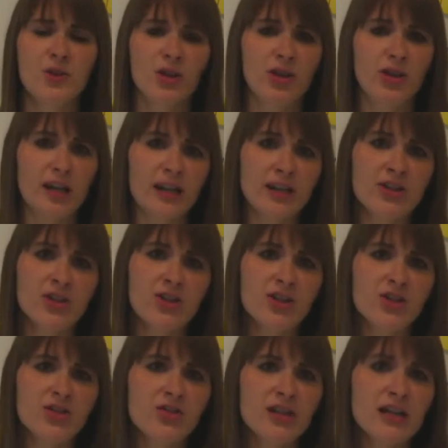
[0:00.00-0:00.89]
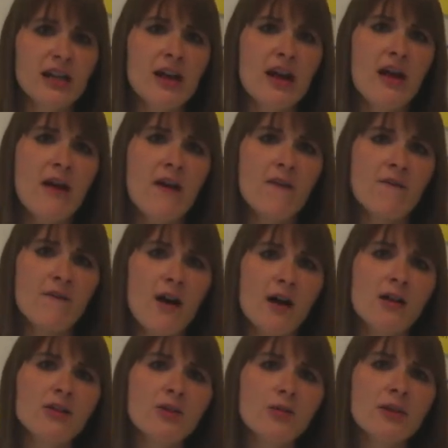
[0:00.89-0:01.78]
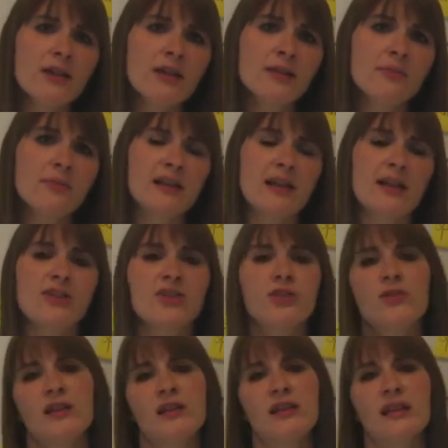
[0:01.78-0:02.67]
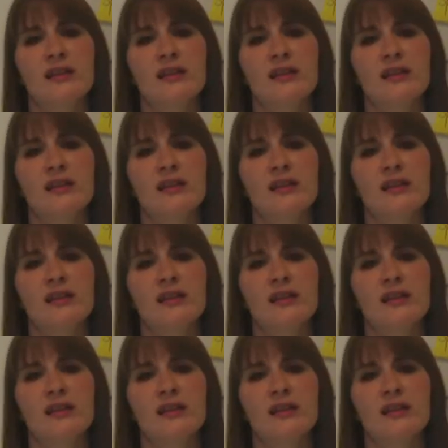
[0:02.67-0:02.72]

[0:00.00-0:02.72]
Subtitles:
or your industry, following because you think